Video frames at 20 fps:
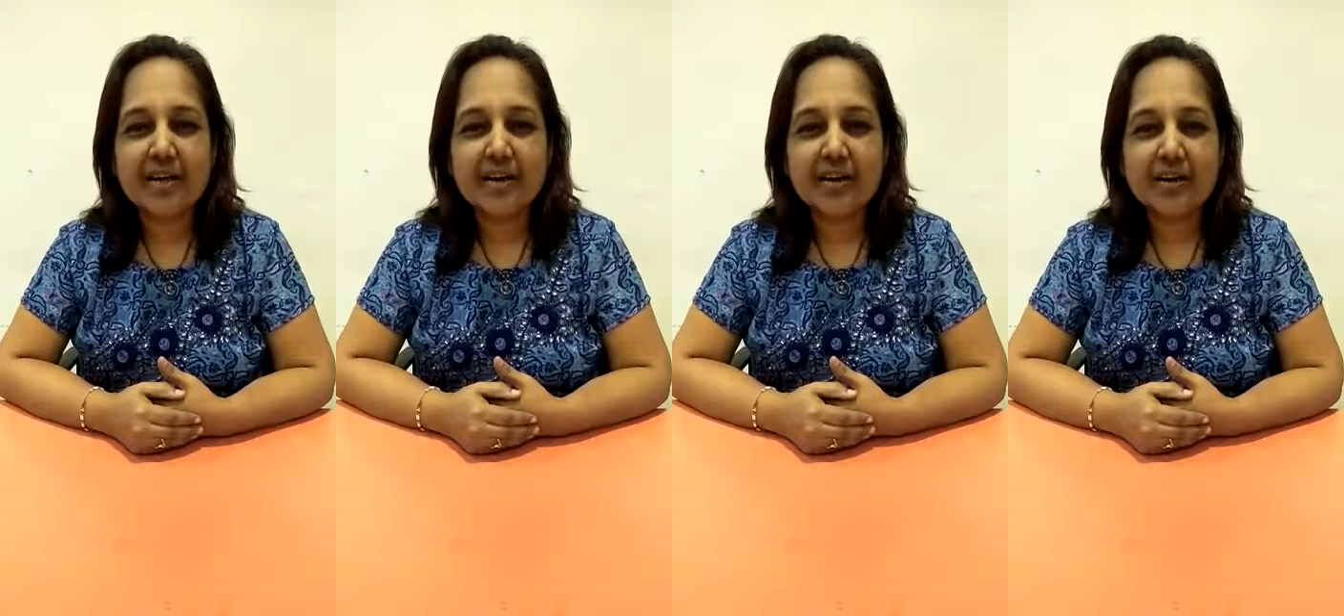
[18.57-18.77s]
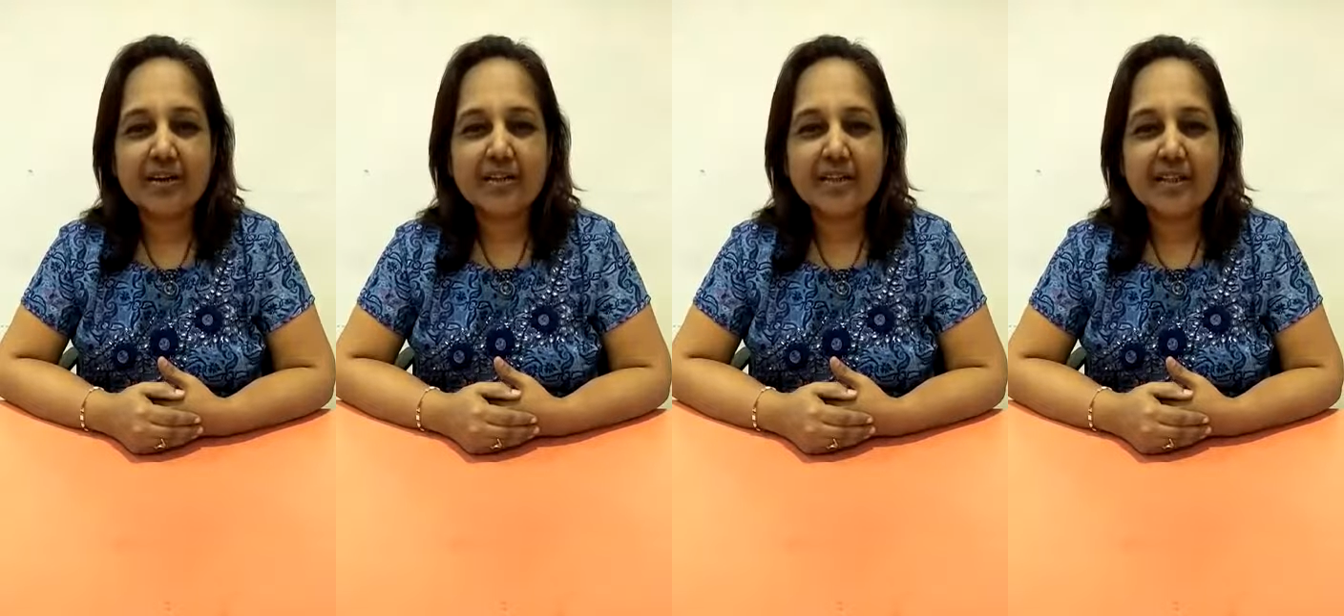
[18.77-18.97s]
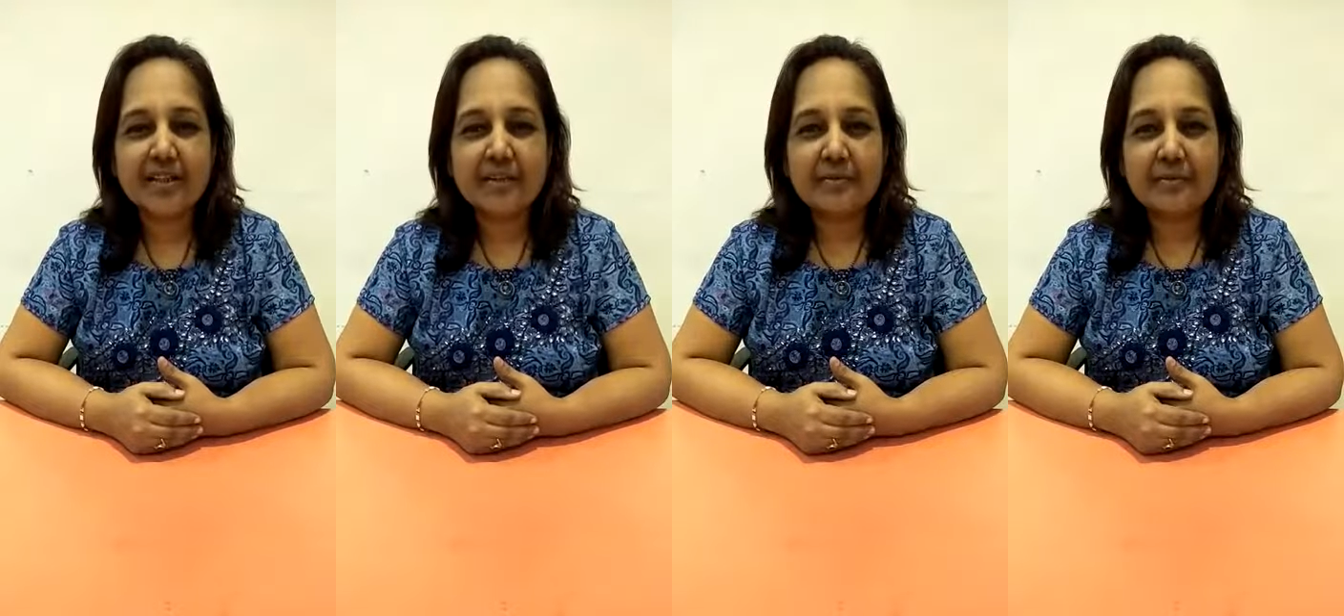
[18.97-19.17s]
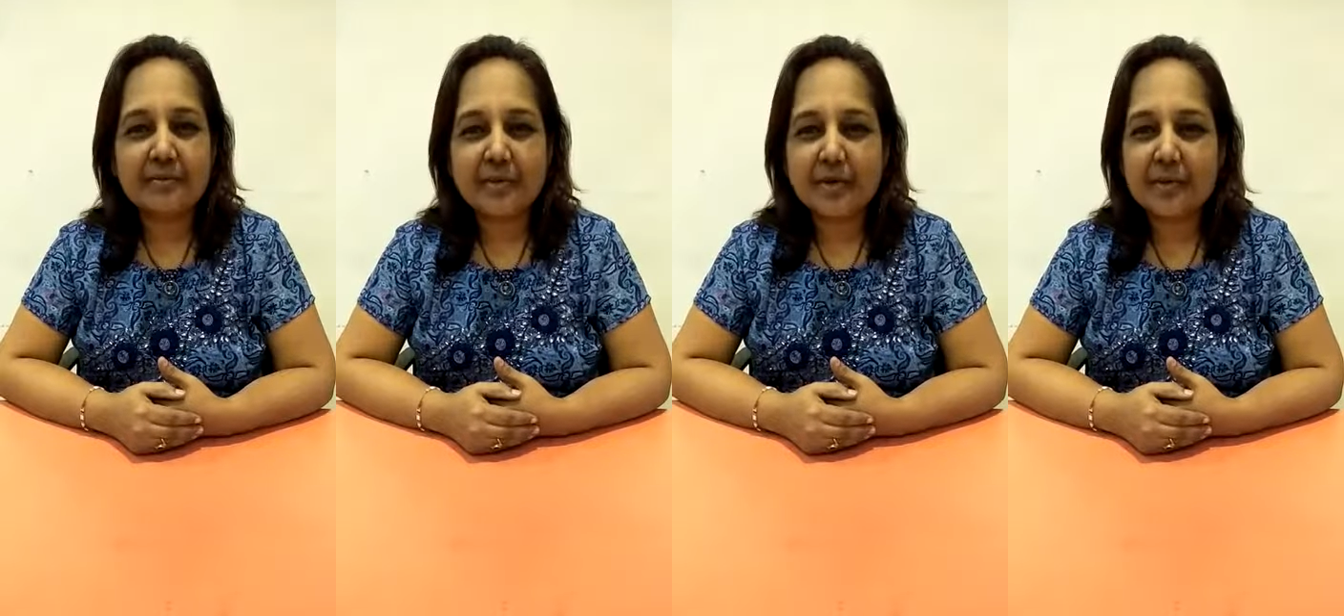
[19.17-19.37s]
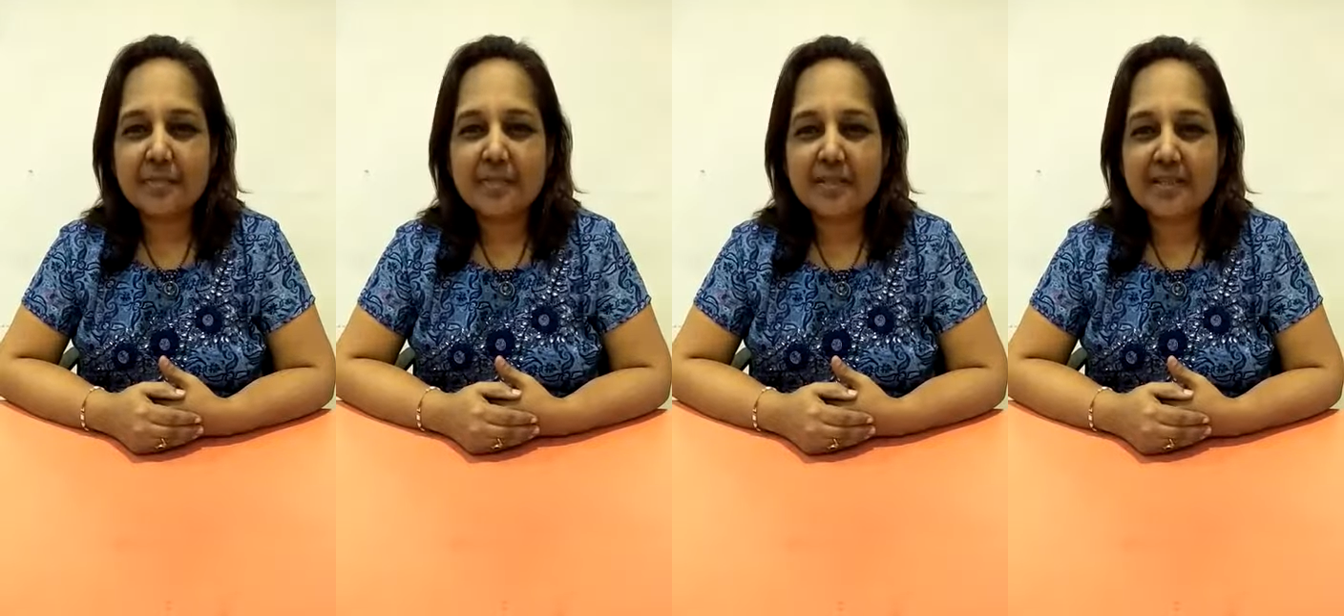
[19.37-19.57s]
on the
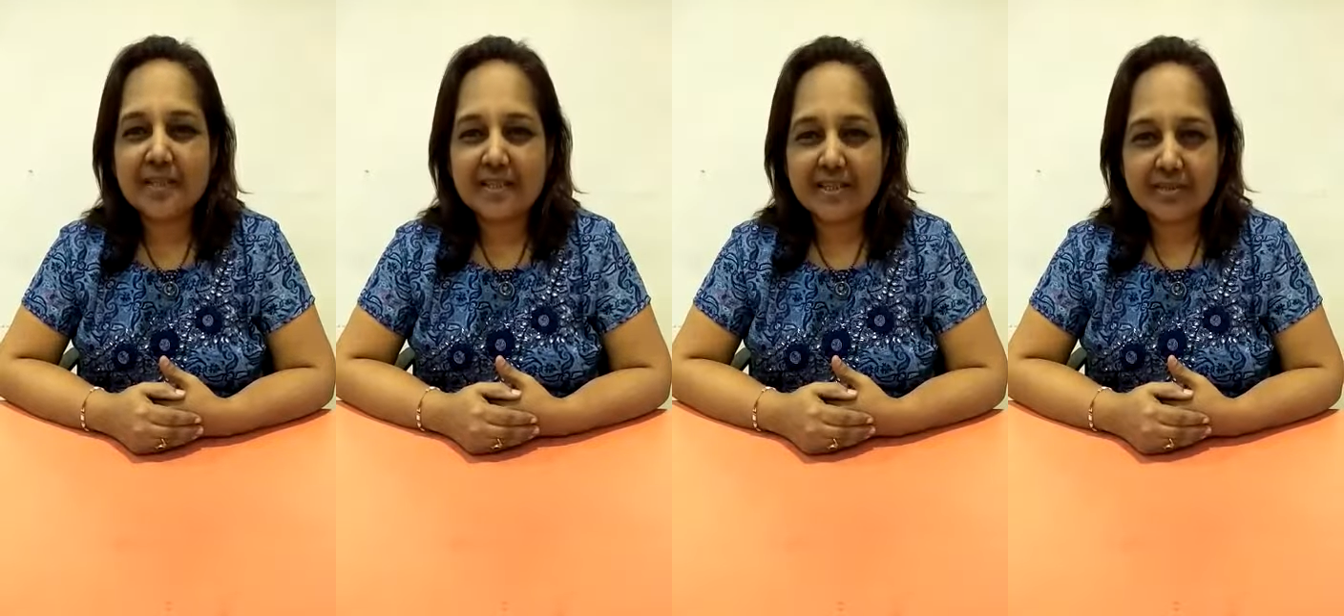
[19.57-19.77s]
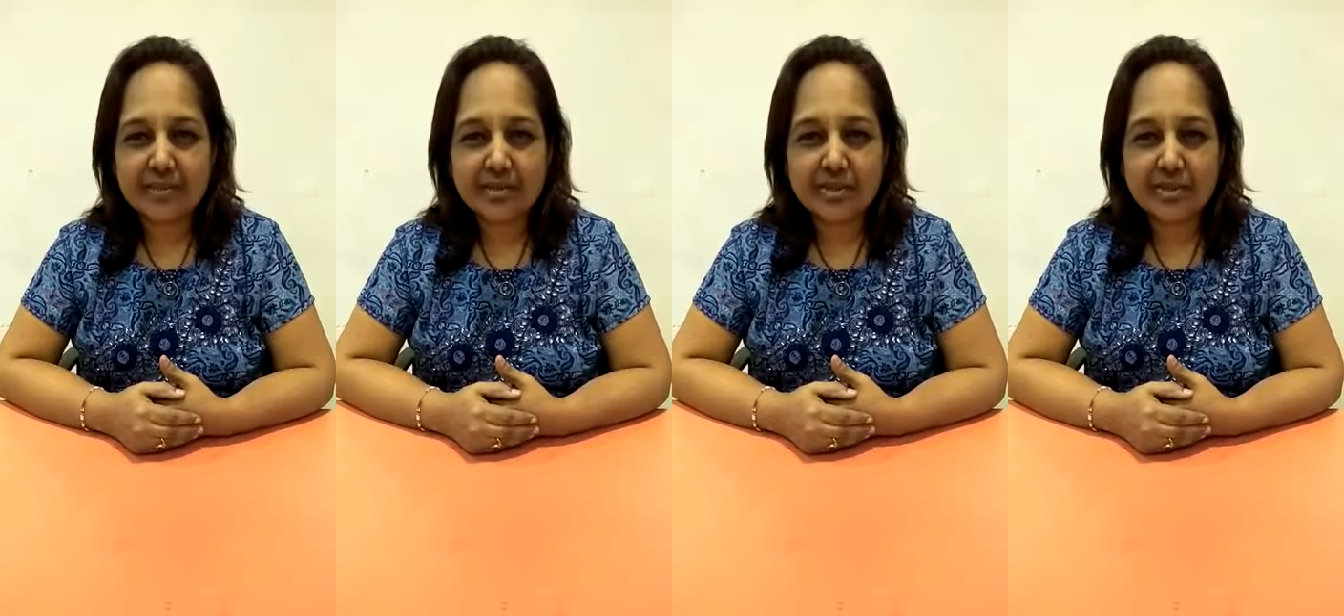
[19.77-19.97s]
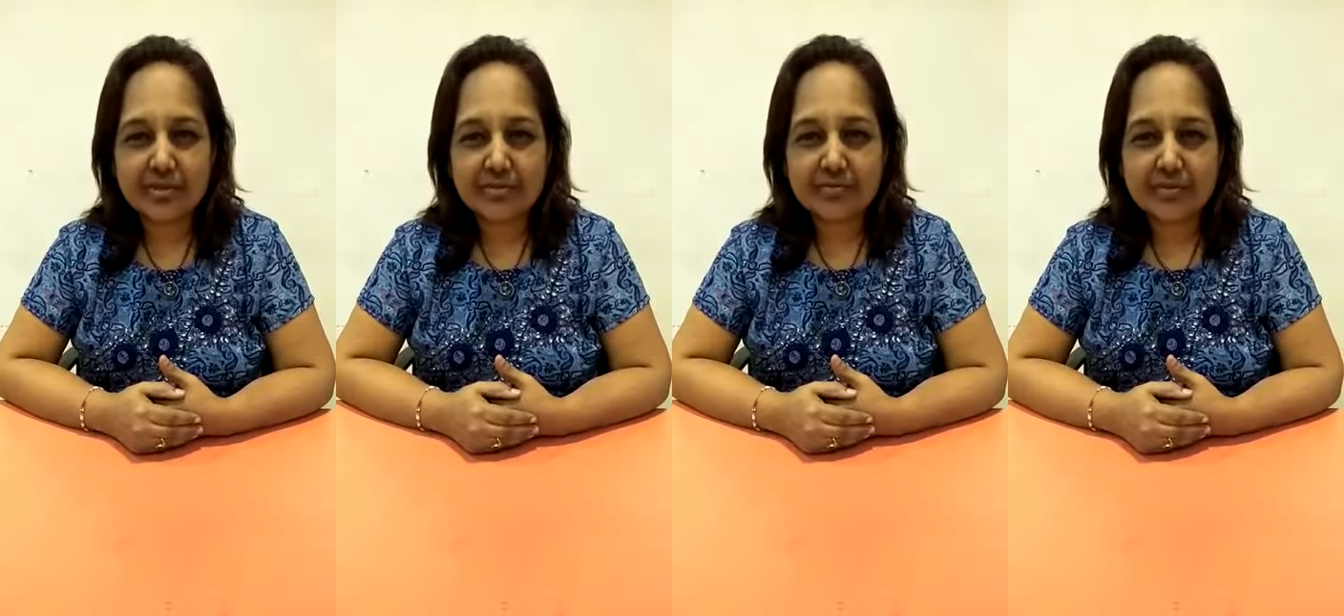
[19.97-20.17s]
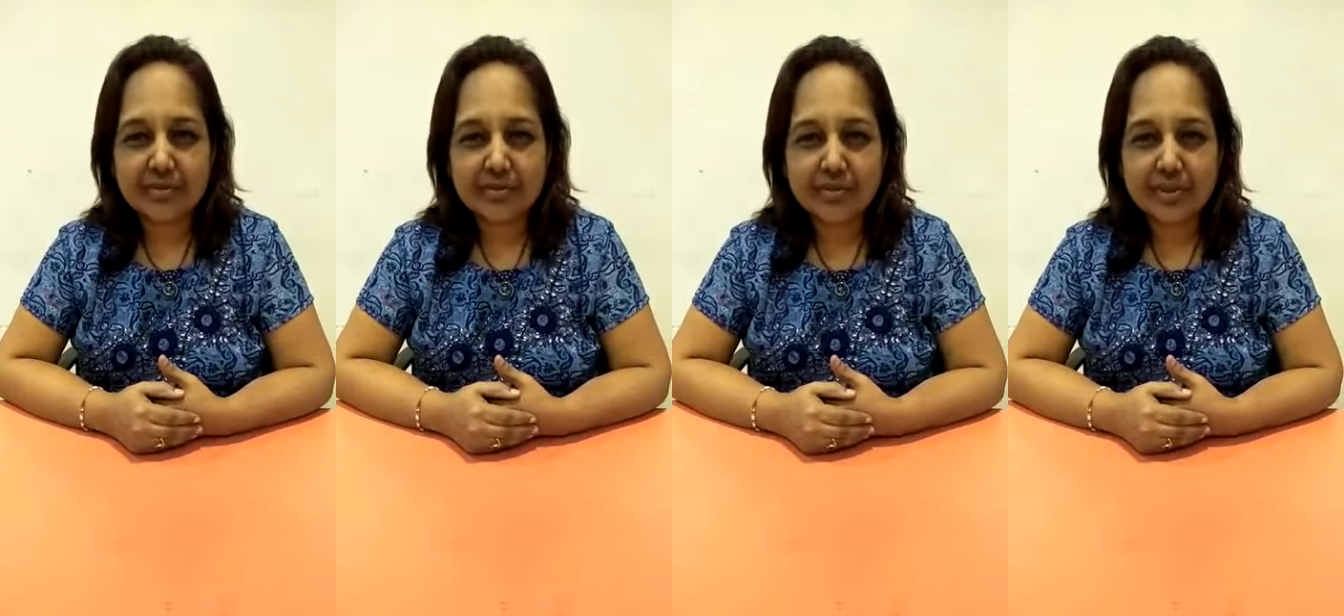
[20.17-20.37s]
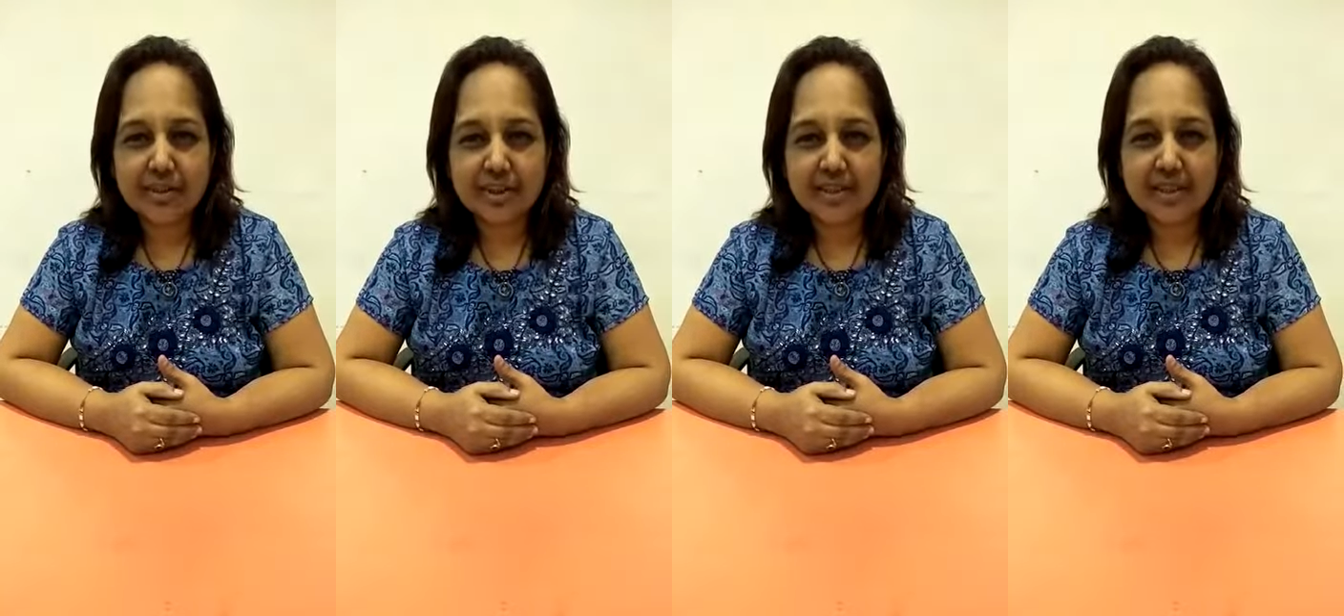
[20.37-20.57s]
verbal section of
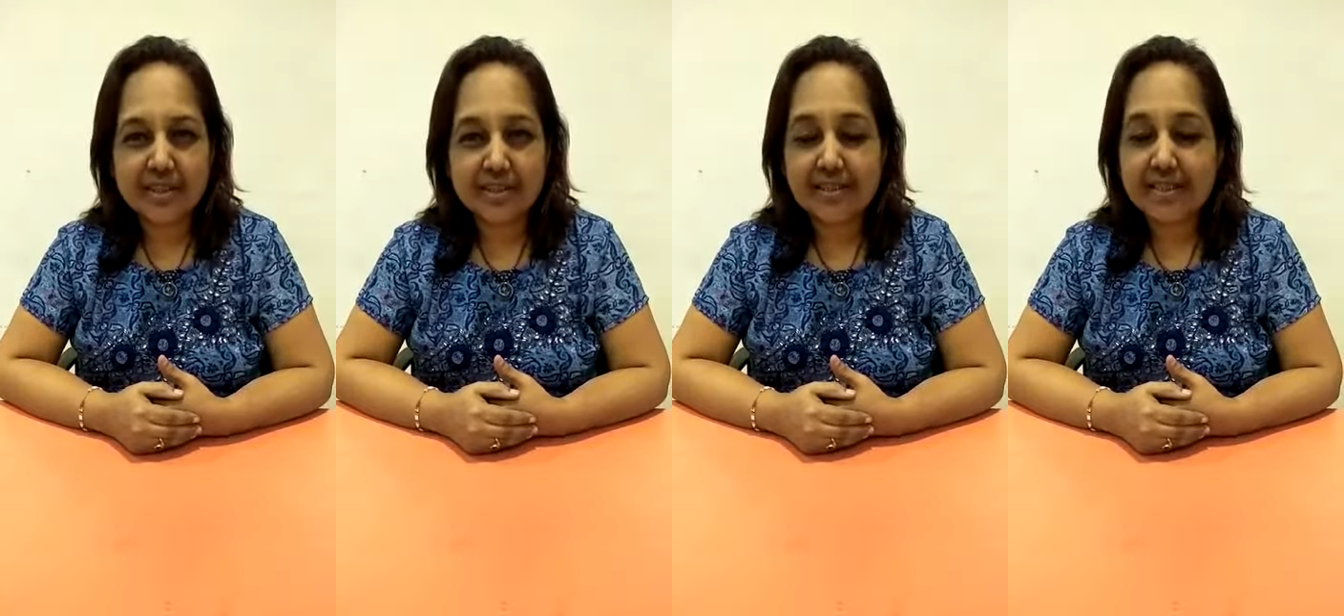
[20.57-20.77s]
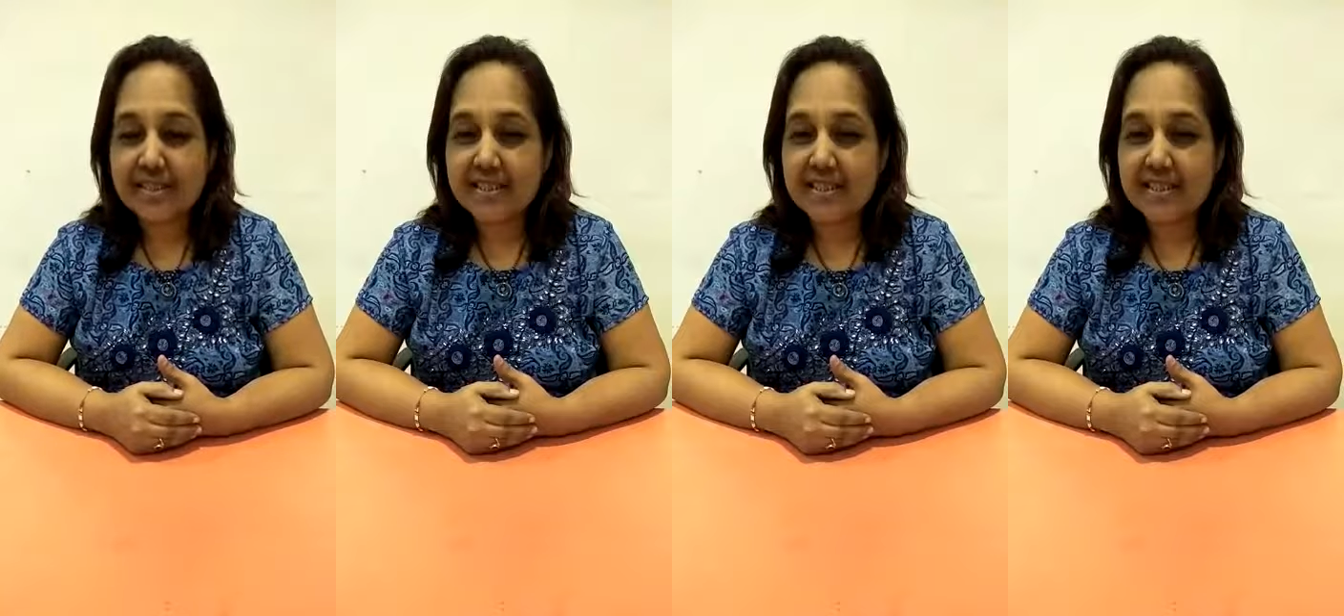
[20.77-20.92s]
your GRE,